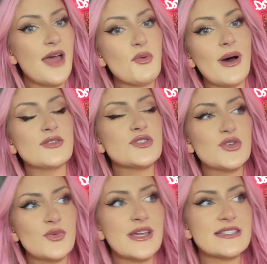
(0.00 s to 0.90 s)
about two
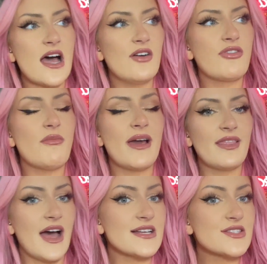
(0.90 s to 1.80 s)
weeks out from my
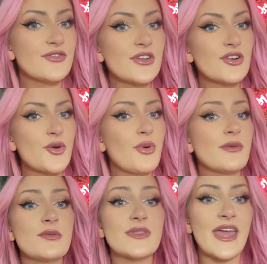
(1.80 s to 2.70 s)
last filler
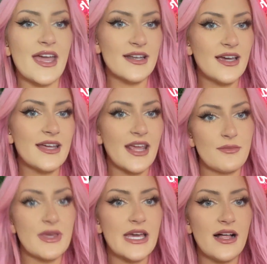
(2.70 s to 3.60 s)
appointment with Anna at
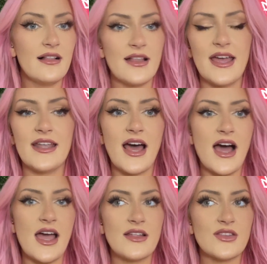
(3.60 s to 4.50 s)
ABL and
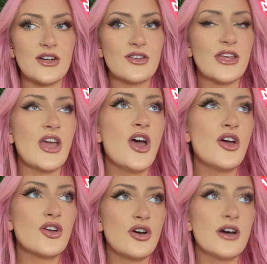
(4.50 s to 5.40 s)
I literally
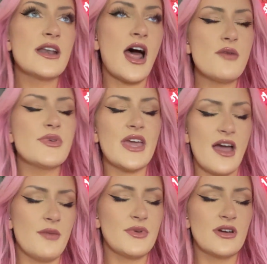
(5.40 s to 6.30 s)
could not be
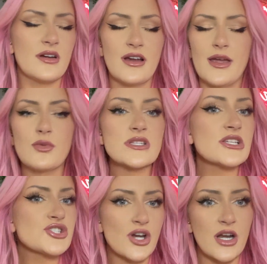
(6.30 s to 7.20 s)
happier. It was a
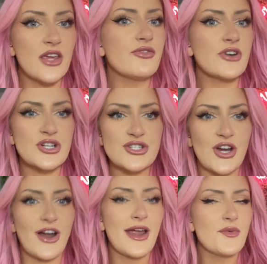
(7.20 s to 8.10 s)
journey for
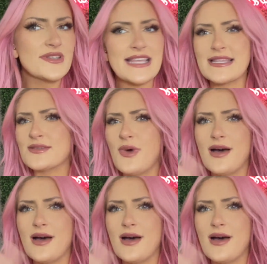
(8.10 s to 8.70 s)
sure. It was had some